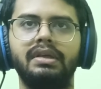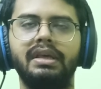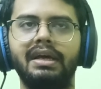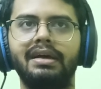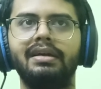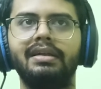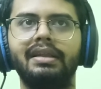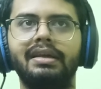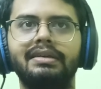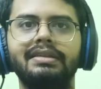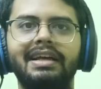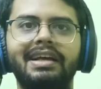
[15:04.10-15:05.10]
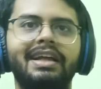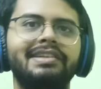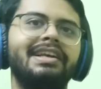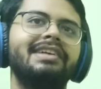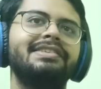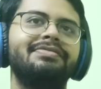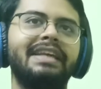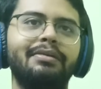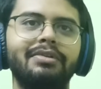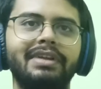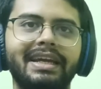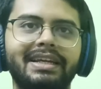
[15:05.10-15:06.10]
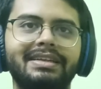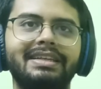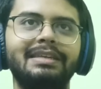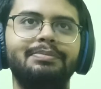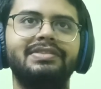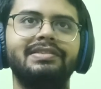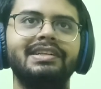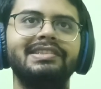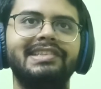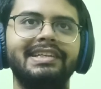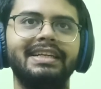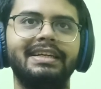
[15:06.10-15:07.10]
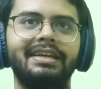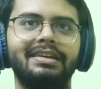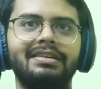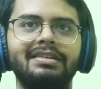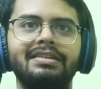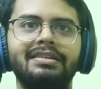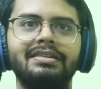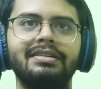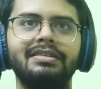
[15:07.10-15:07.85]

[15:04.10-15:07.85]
Yeah, like as if they would like keep sitting here.